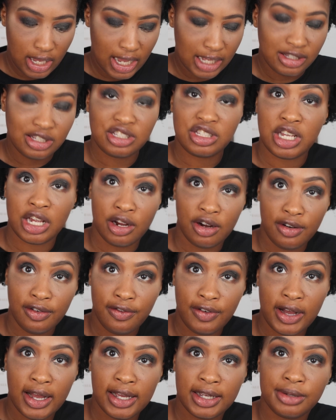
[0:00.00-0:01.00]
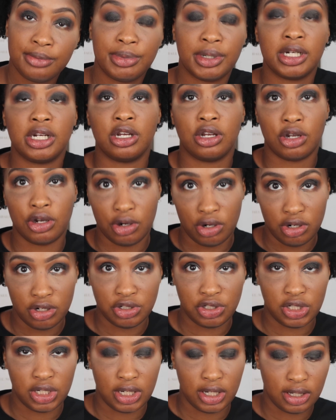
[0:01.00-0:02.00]
It's terrifying but
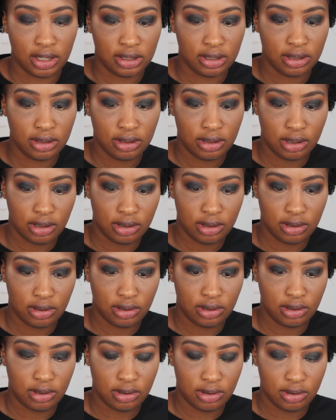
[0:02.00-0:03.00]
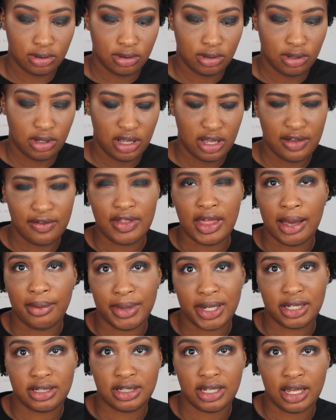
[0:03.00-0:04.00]
encouraging, if that
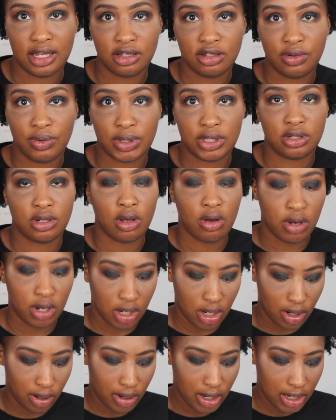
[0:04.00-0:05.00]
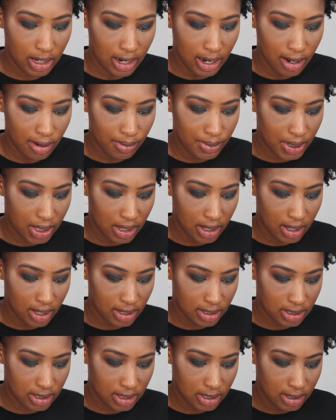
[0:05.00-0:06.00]
makes sense, what's going on right now,
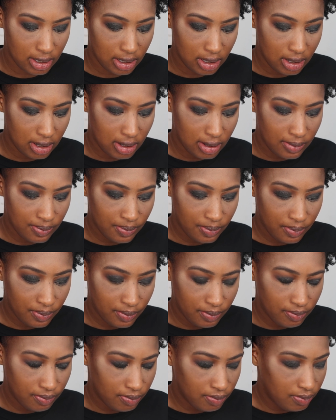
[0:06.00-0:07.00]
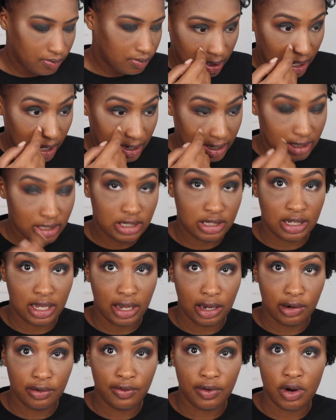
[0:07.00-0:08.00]
because I'm kind of
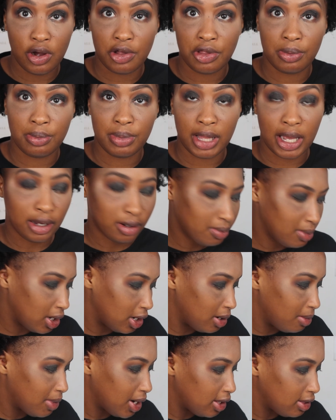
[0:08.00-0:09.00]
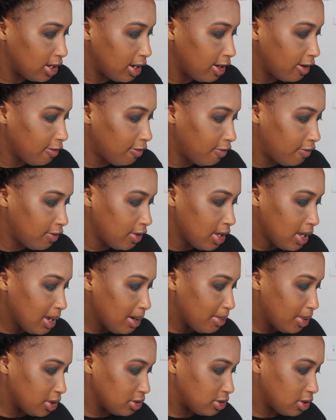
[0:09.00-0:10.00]
scared for all the black men in my life,
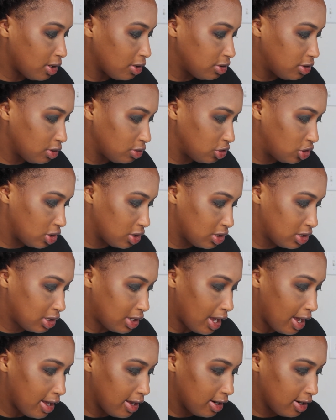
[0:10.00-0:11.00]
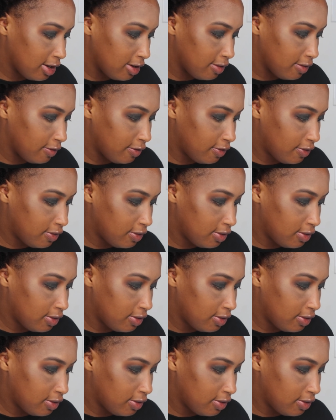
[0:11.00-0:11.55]
but it's also just kind of